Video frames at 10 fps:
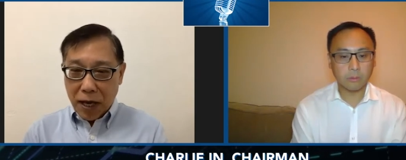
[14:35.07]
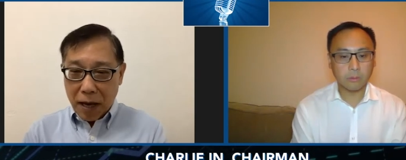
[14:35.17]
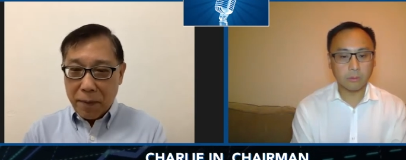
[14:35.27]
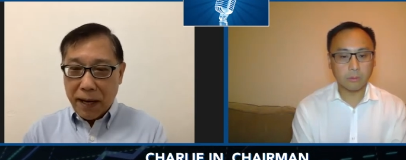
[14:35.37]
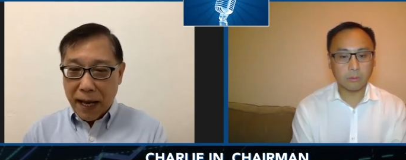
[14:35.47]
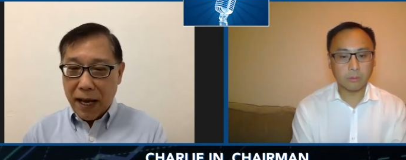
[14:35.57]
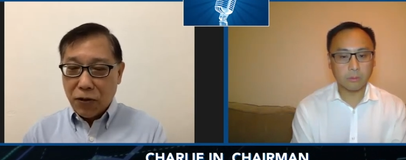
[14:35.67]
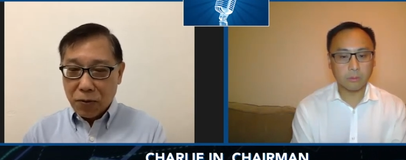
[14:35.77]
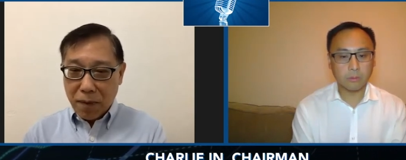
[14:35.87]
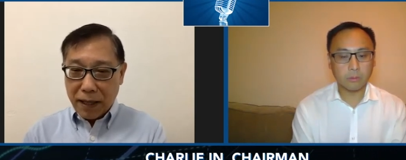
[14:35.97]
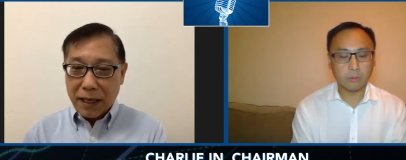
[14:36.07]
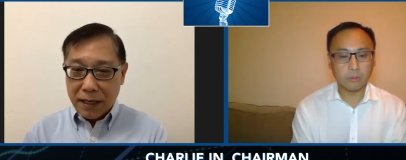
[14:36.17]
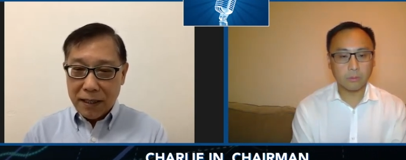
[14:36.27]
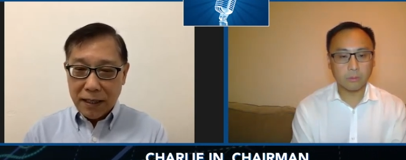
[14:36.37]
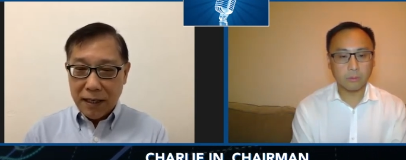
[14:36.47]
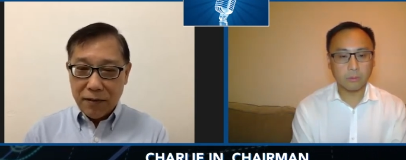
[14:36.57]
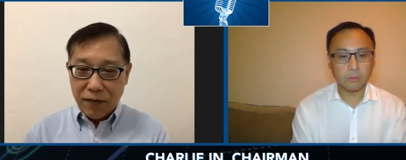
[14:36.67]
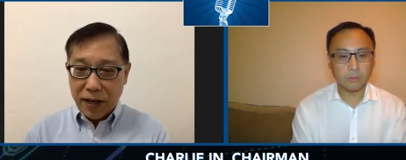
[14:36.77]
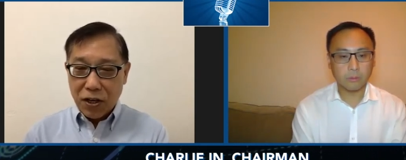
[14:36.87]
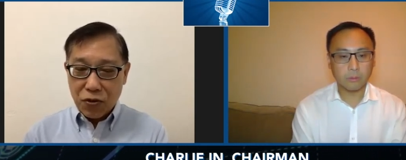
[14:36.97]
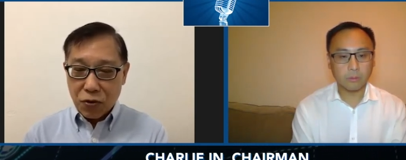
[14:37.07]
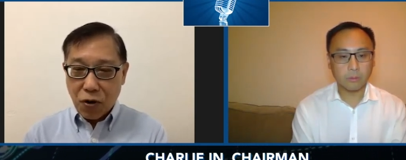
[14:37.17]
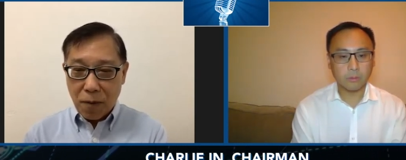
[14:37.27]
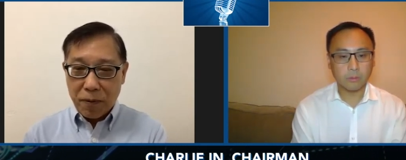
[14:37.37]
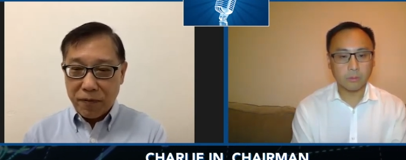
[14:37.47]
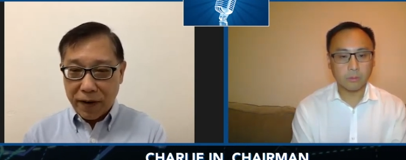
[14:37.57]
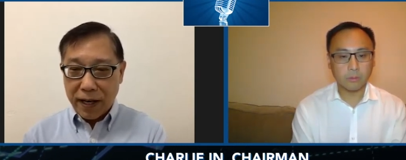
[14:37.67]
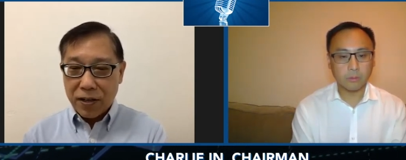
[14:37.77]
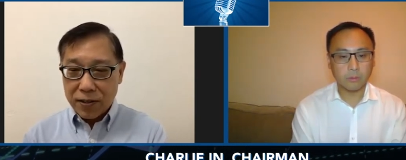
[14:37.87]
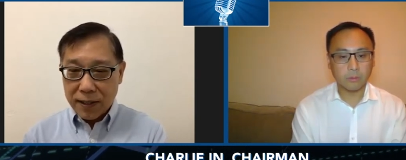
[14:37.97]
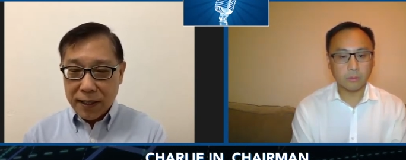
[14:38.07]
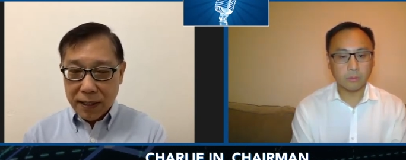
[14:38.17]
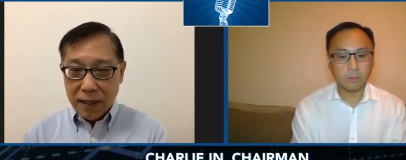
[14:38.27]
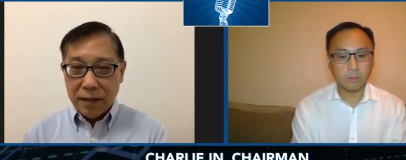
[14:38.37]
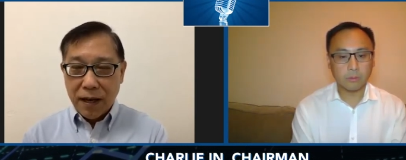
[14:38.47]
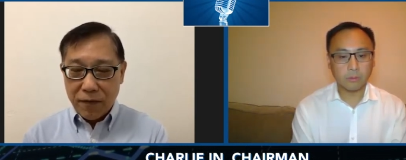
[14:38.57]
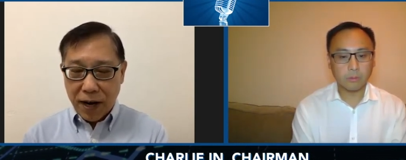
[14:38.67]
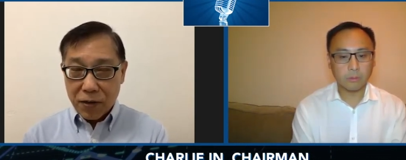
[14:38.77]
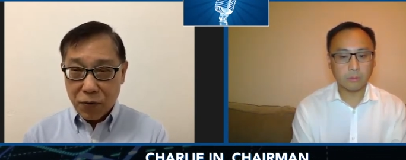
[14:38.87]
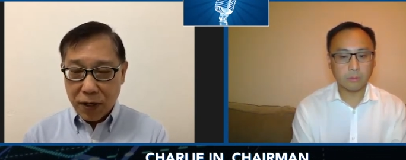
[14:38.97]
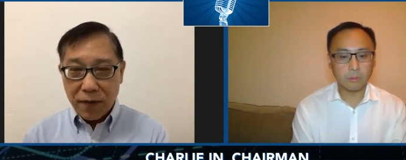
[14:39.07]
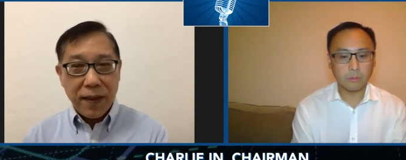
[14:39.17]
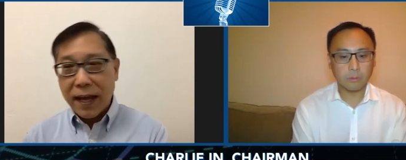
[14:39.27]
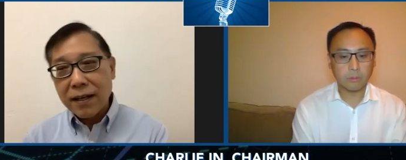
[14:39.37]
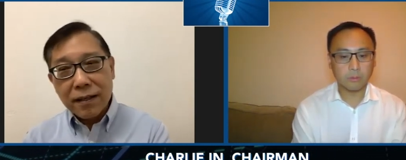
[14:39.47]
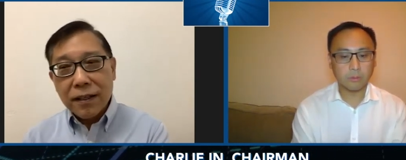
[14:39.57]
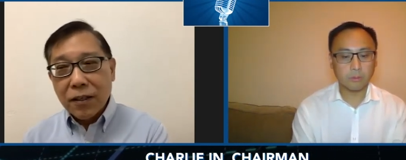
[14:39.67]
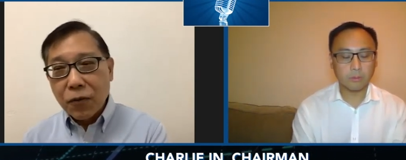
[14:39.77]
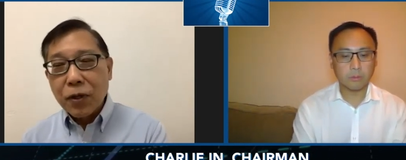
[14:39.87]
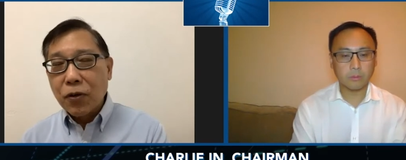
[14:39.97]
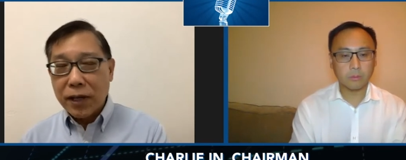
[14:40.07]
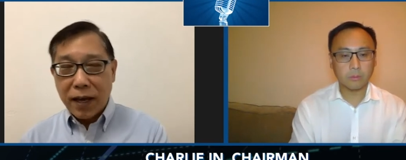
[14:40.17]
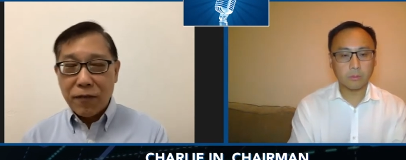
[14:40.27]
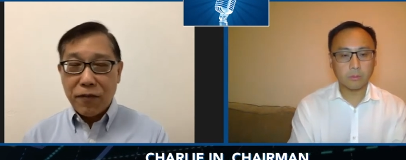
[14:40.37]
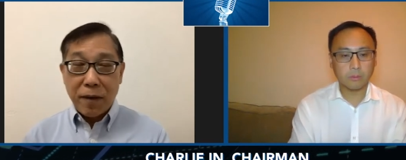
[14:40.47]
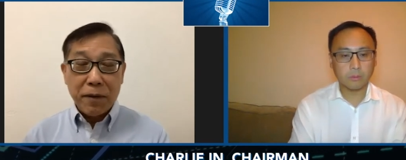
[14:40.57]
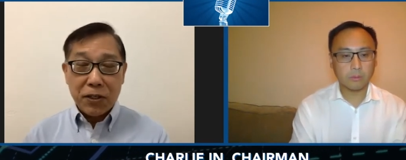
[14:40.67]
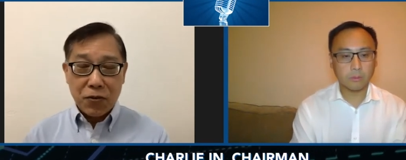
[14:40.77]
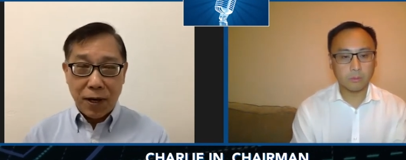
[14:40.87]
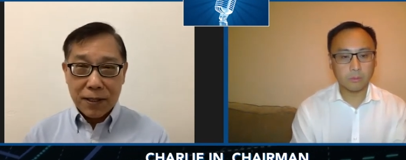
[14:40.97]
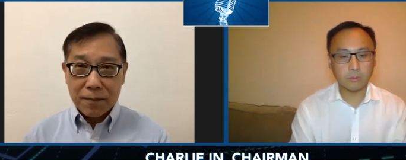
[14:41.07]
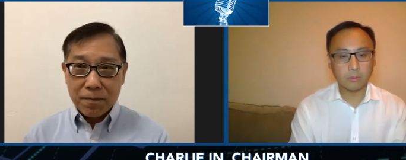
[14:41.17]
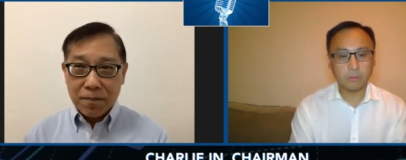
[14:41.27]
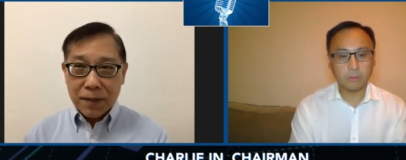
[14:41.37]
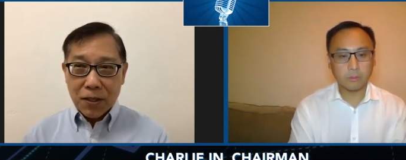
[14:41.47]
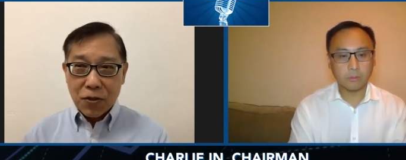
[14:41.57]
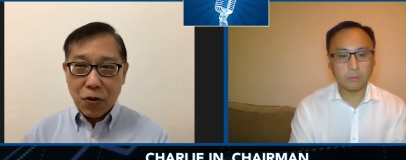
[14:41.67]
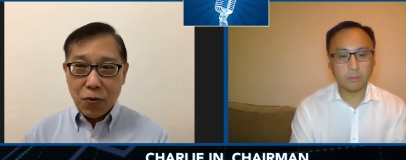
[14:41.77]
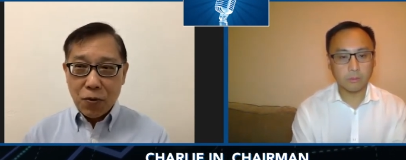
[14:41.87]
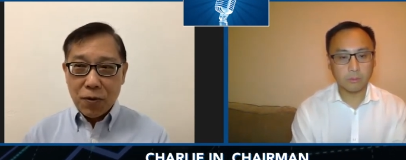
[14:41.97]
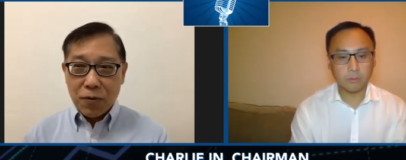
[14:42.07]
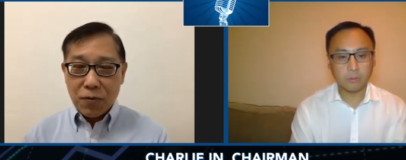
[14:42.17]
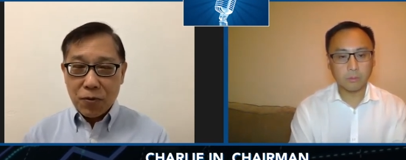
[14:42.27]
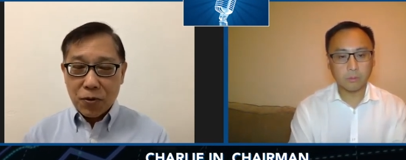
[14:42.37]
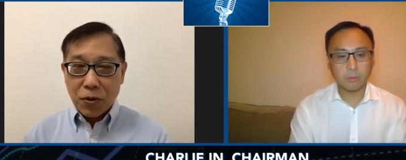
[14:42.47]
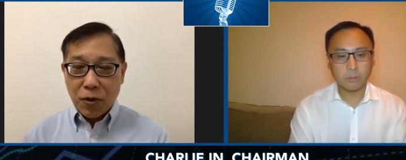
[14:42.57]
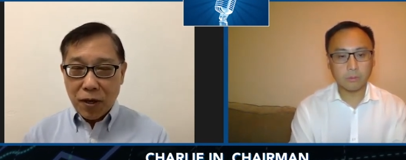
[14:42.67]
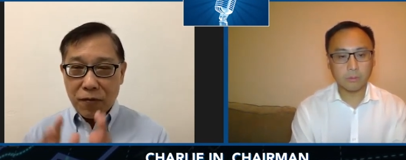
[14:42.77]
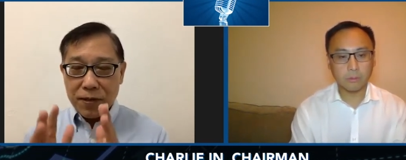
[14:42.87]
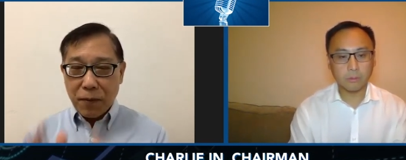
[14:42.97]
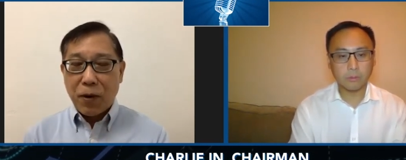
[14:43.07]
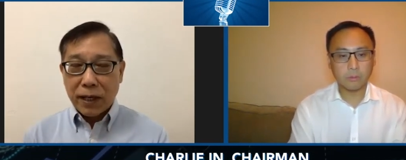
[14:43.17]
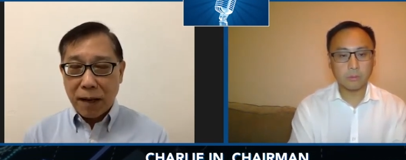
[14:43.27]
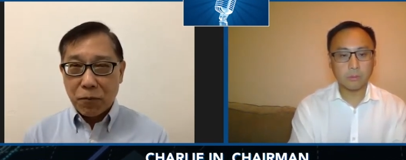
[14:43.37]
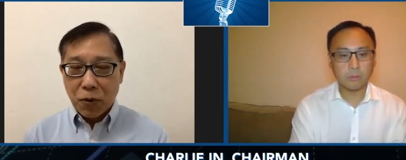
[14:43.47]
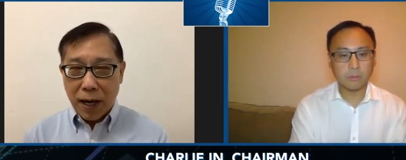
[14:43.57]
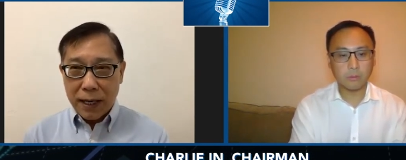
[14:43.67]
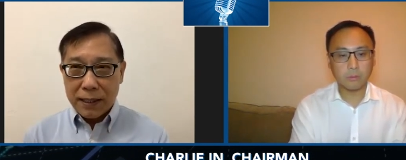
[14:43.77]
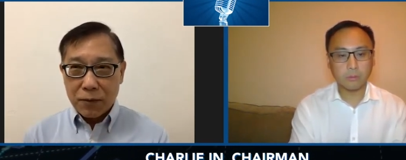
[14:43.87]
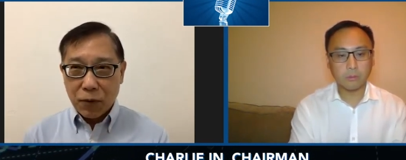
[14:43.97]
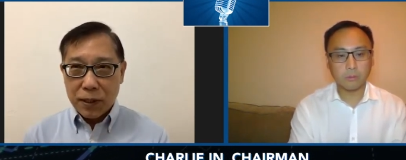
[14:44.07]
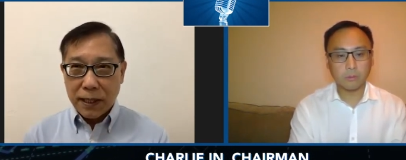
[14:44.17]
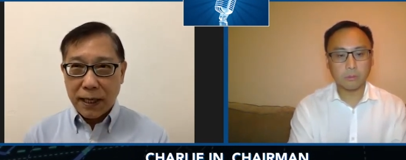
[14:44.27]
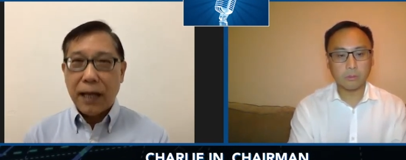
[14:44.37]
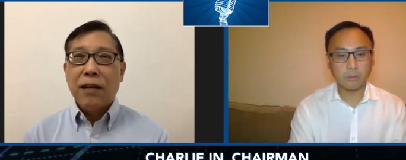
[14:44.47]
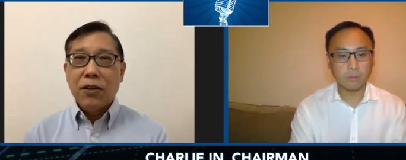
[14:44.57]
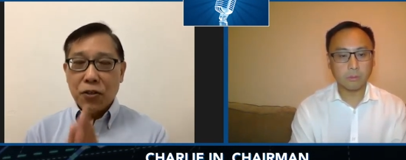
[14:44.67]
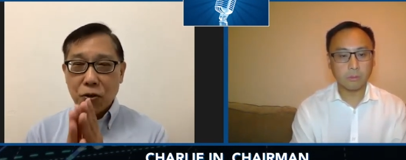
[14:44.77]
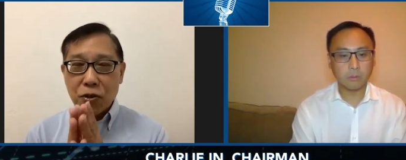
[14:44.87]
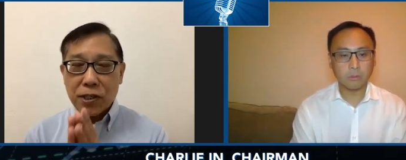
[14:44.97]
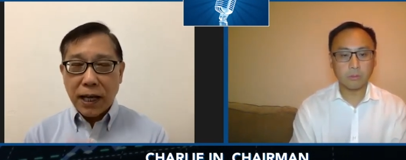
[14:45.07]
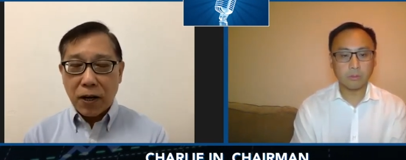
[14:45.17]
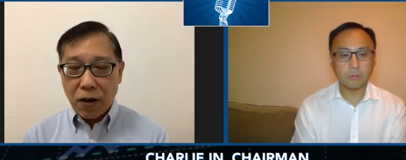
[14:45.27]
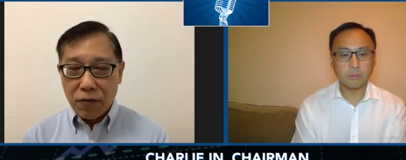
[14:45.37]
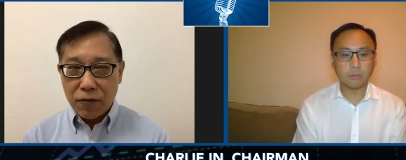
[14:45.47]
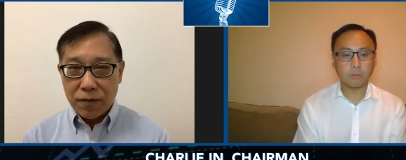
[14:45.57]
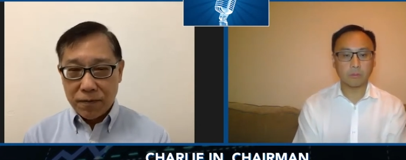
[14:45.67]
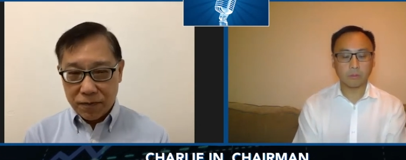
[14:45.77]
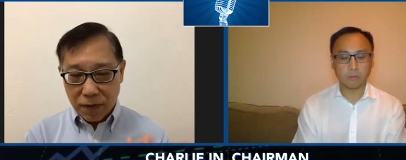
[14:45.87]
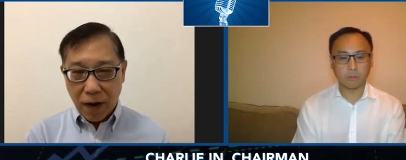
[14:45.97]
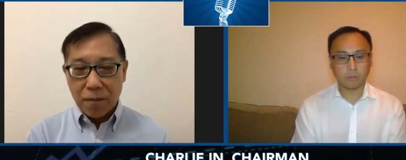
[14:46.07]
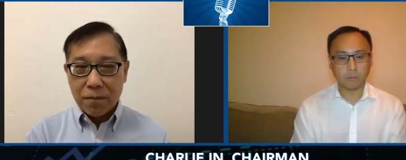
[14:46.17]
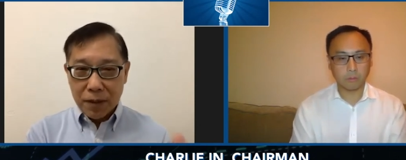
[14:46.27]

Speaker 1: M&A to market financial, corporate finance advisory, then we look at family trust. So if someone come to us, we say that you start off from